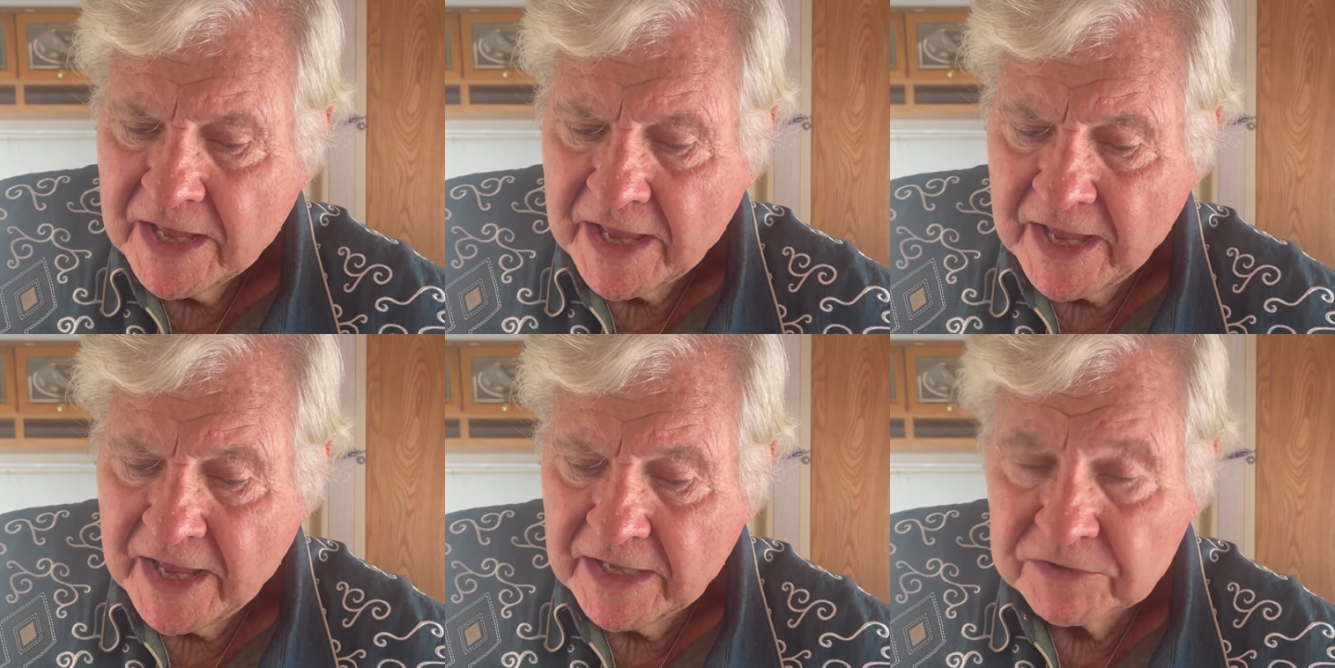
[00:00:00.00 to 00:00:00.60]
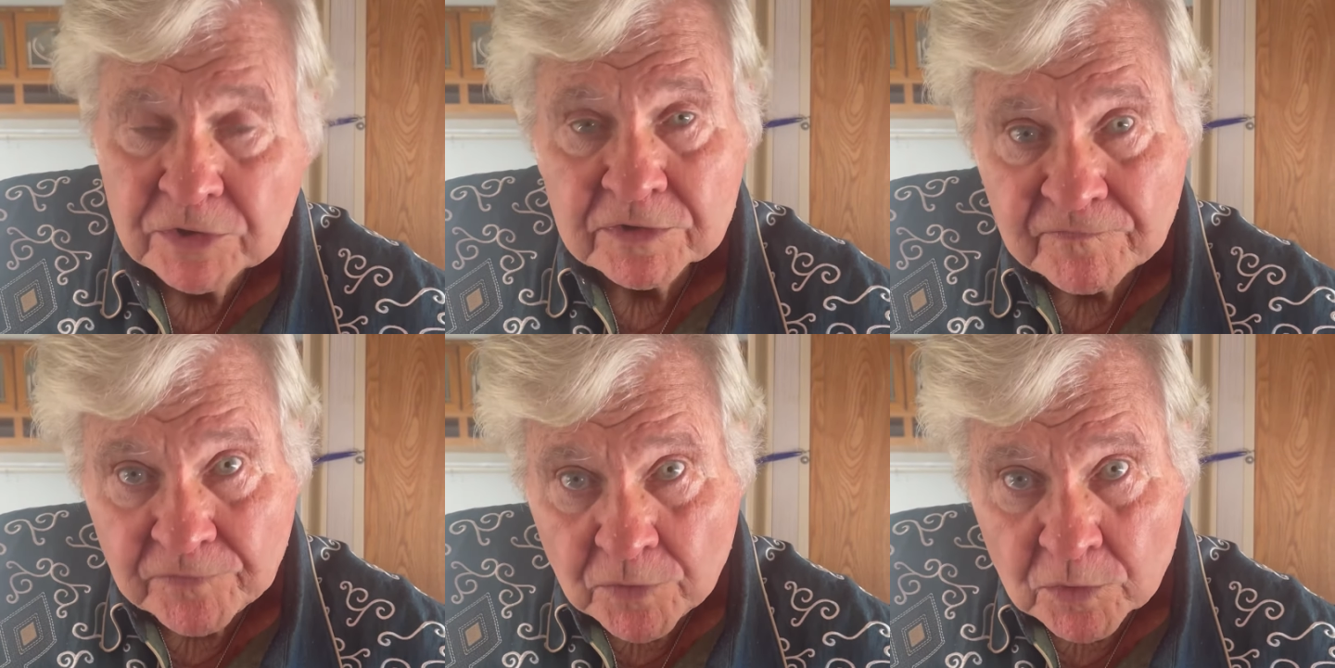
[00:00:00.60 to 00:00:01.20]
And 2 to
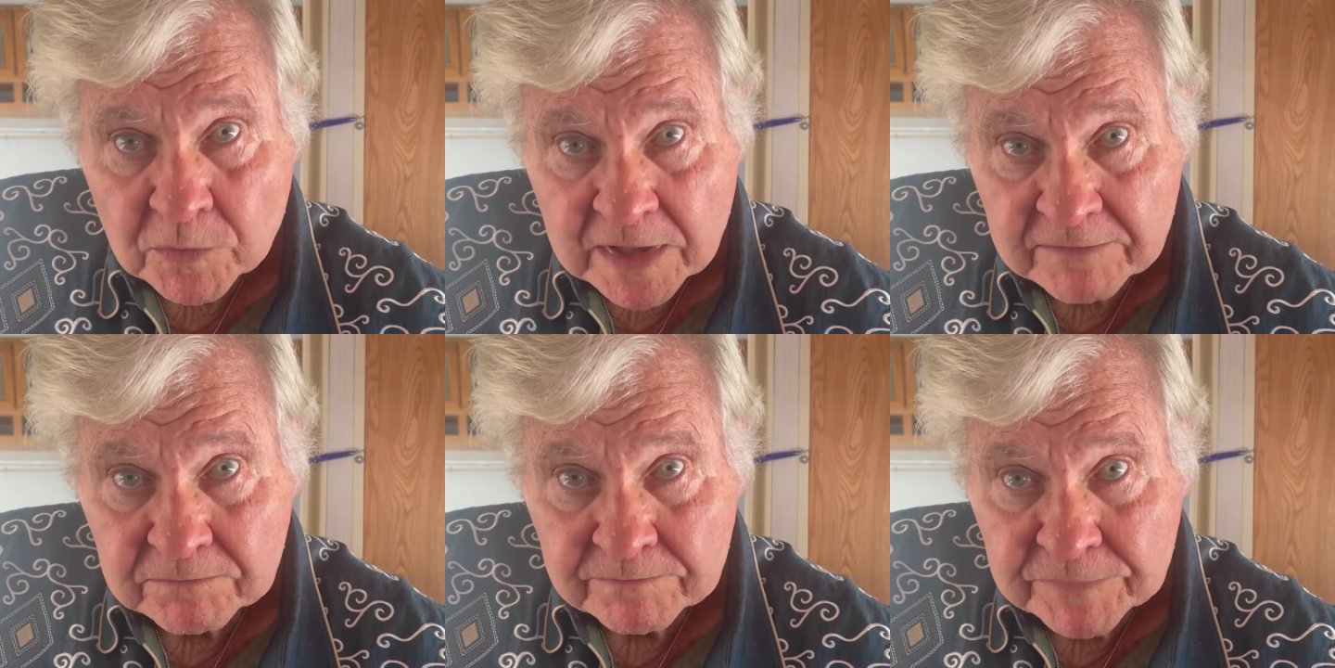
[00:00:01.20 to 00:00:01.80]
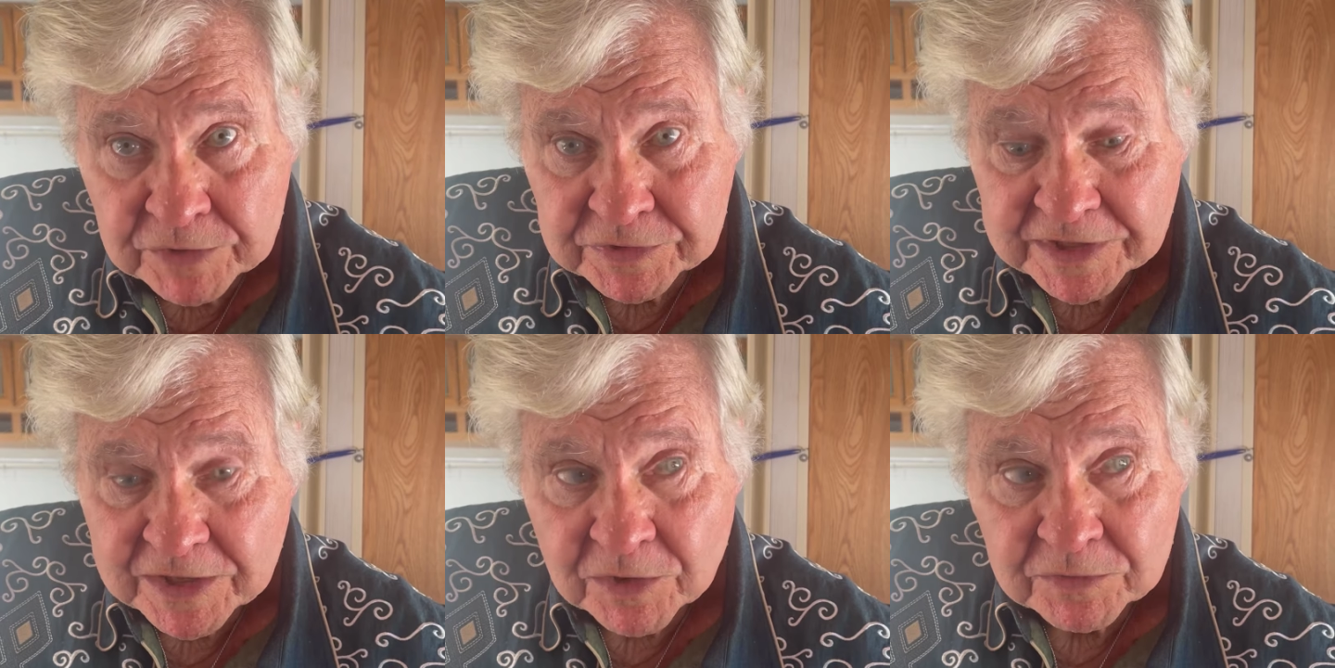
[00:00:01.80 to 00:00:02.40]
4, we'll have
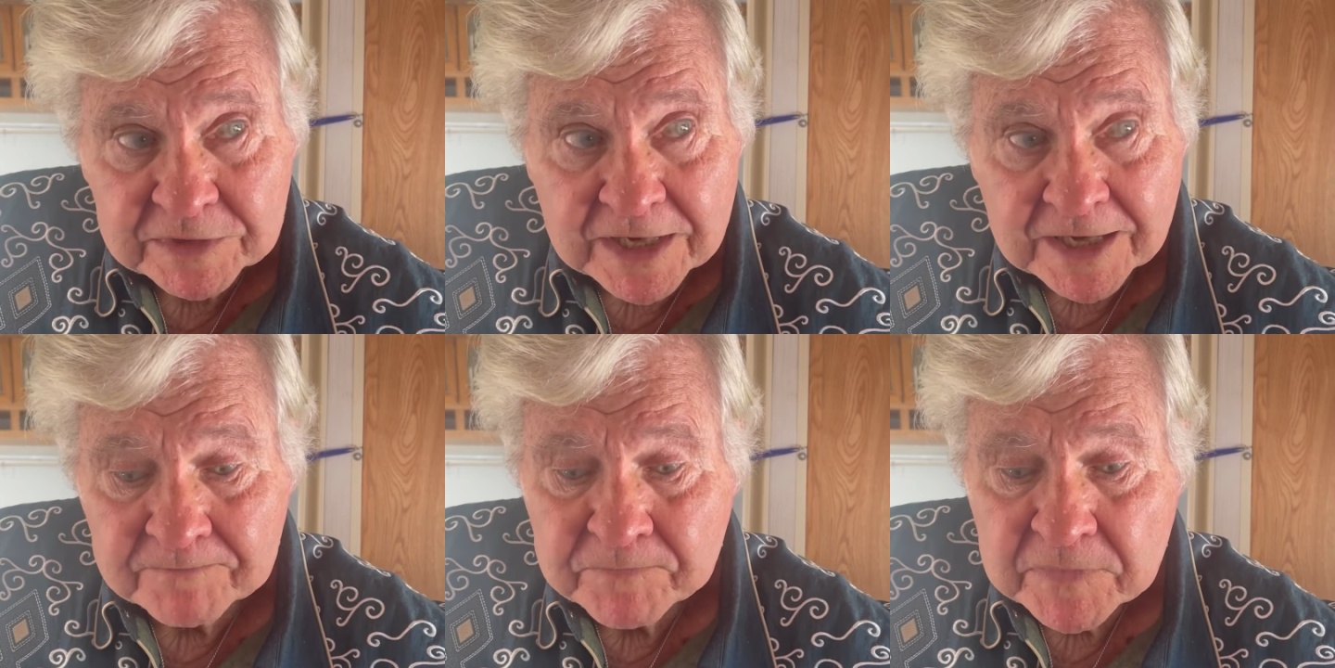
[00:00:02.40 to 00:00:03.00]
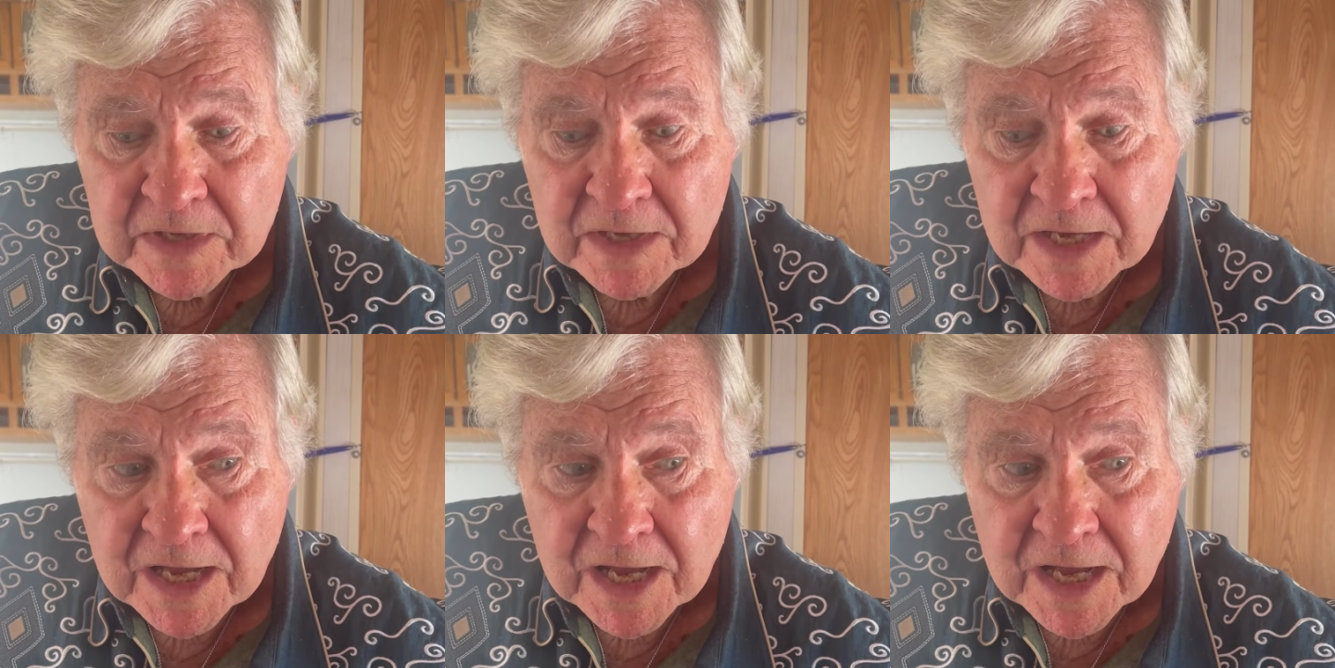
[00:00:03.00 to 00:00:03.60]
music on
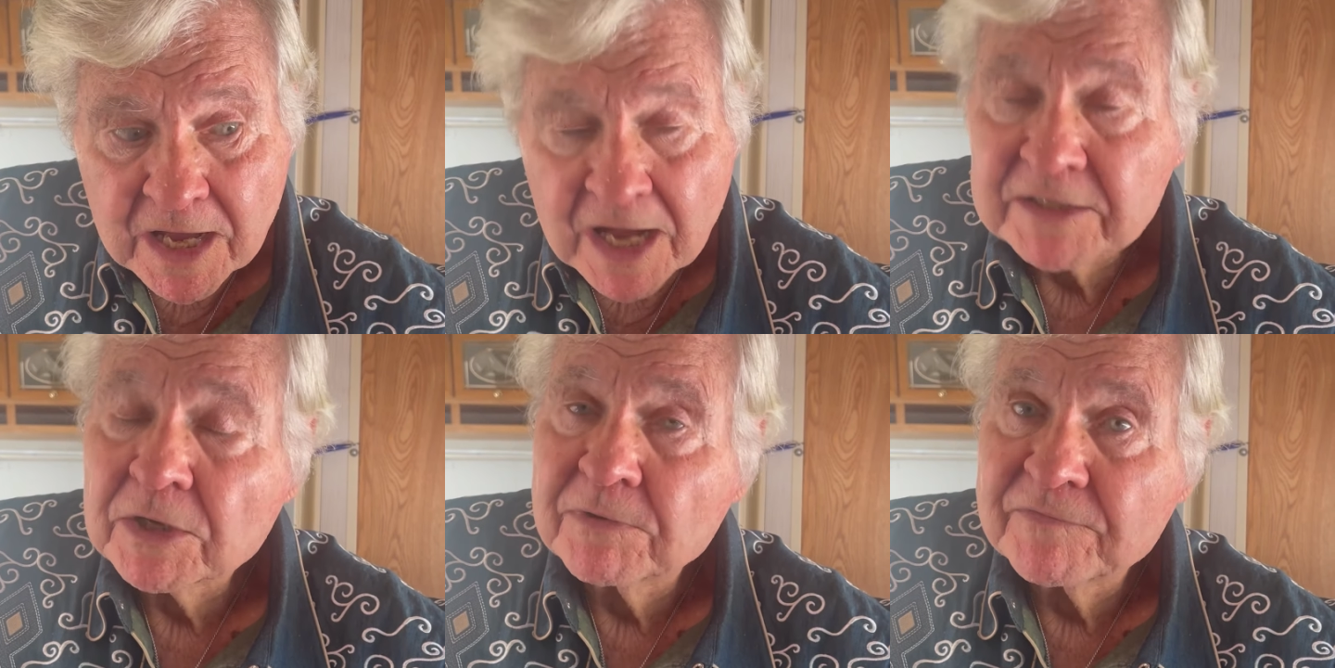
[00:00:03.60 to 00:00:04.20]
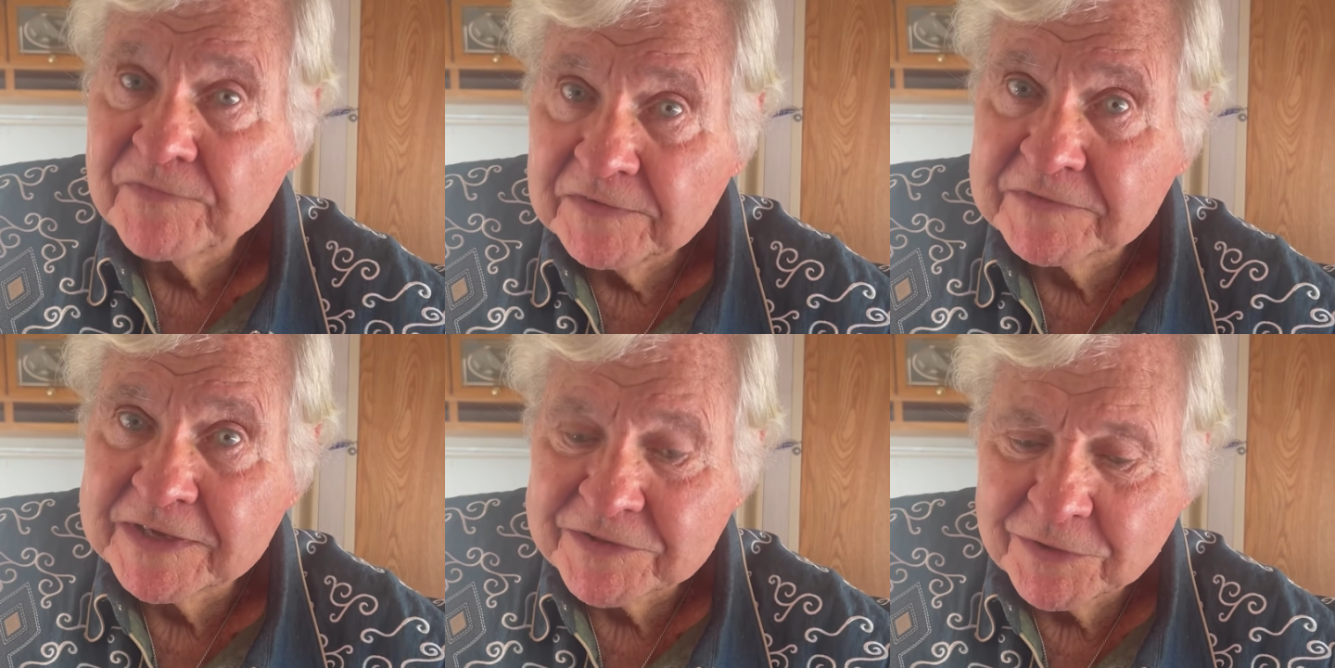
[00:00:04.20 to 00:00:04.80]
October
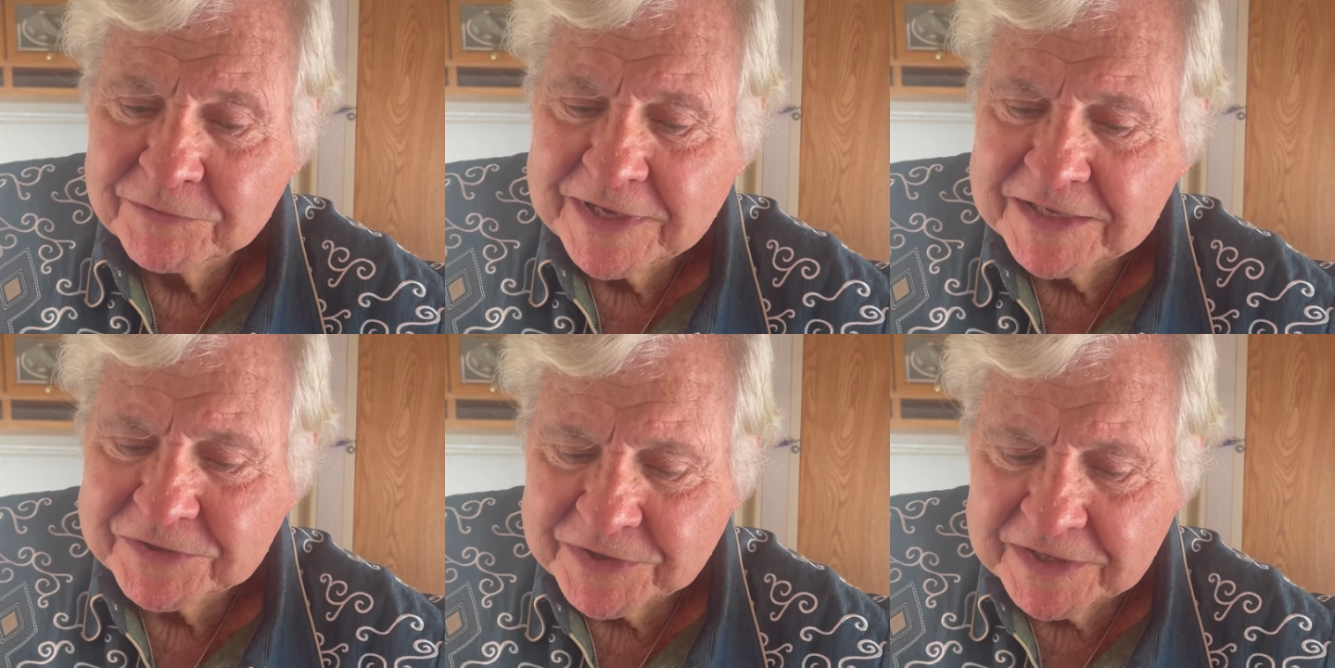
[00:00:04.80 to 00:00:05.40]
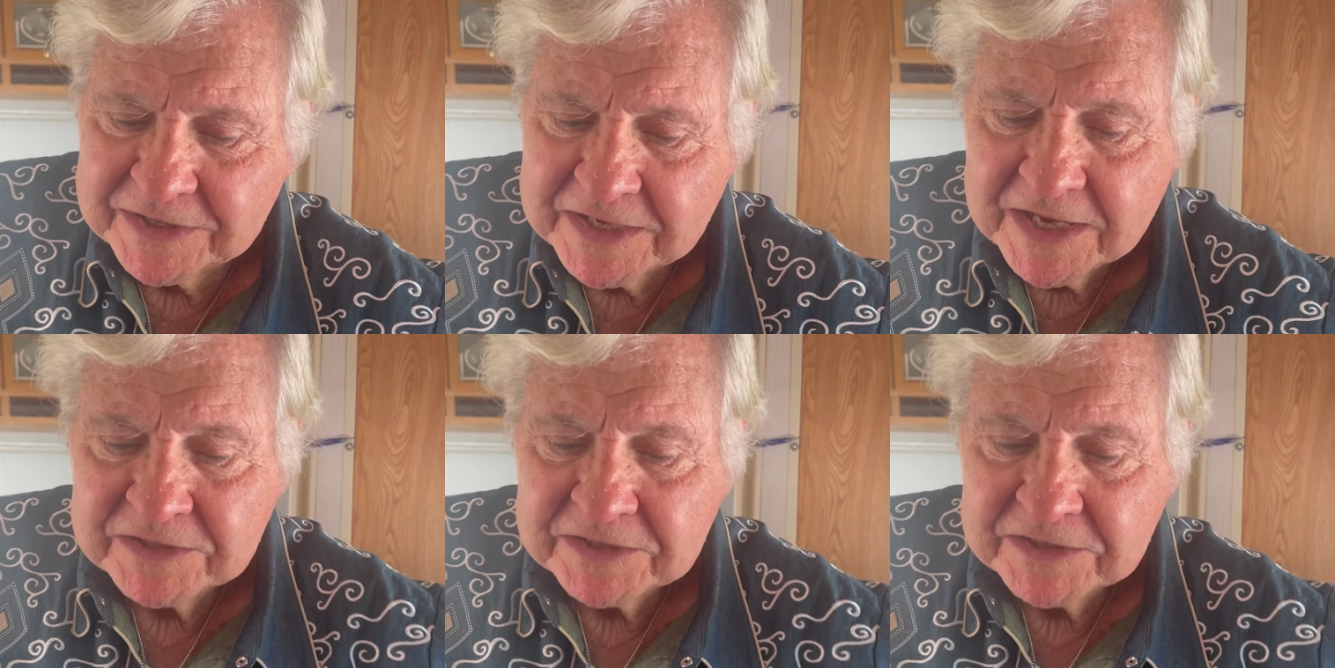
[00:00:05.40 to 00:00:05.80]
15th on that Sunday.